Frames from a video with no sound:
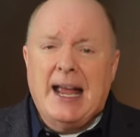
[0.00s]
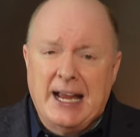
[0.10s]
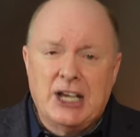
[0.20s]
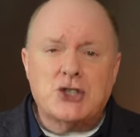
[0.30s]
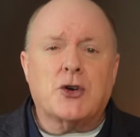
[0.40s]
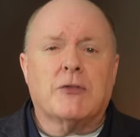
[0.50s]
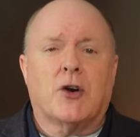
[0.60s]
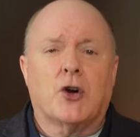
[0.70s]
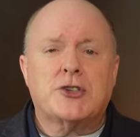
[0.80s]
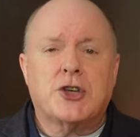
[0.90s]

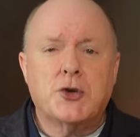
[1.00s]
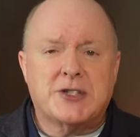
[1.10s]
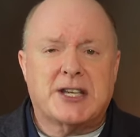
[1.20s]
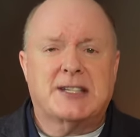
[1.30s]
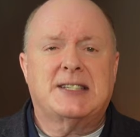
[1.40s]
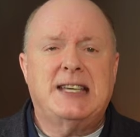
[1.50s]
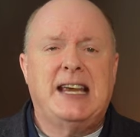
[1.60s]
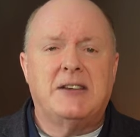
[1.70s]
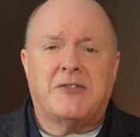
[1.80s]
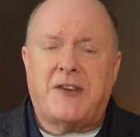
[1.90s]
Introverts who
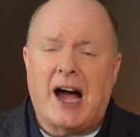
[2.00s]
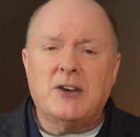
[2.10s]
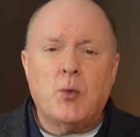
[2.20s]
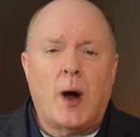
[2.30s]
succeed find